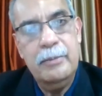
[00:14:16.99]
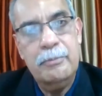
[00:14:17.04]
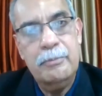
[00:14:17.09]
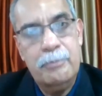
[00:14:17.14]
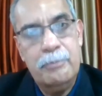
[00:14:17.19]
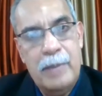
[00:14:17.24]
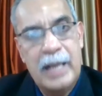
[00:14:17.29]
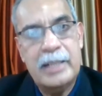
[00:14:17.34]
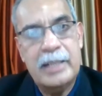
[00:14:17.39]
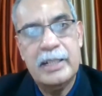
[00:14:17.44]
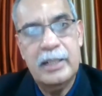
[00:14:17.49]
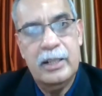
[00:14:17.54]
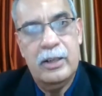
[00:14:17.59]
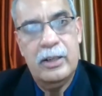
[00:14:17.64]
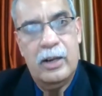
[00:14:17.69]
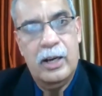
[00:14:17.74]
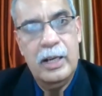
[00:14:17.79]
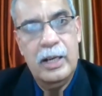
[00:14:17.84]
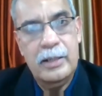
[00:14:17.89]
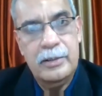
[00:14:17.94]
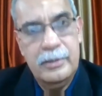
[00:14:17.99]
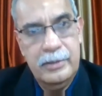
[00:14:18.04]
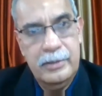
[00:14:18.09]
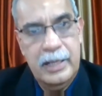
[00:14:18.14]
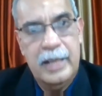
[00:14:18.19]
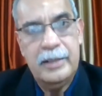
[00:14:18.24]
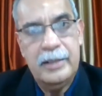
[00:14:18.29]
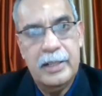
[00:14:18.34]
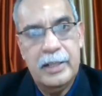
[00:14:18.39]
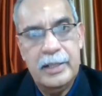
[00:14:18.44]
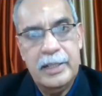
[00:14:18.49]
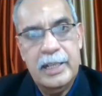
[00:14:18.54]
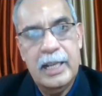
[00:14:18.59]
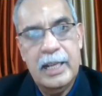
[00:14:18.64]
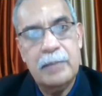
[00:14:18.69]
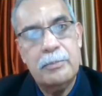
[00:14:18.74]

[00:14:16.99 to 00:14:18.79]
better on day 30th,